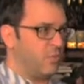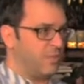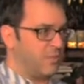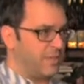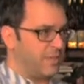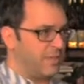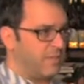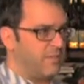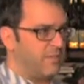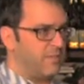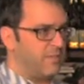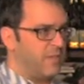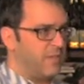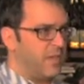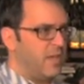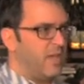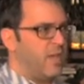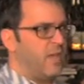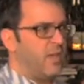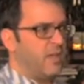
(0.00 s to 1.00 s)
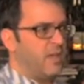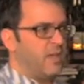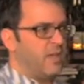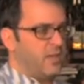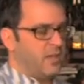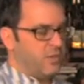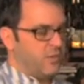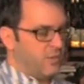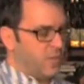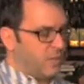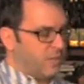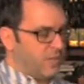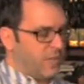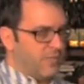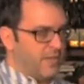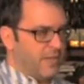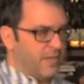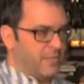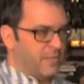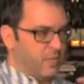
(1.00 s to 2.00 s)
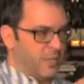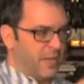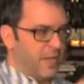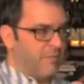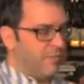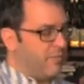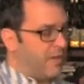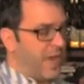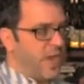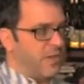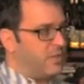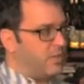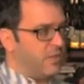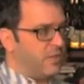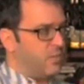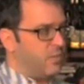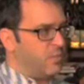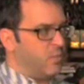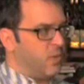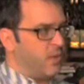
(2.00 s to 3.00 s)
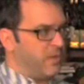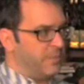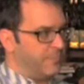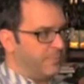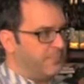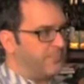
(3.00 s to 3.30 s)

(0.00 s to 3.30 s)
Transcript: who are sensitive to sulfites will not have a reaction to this wine.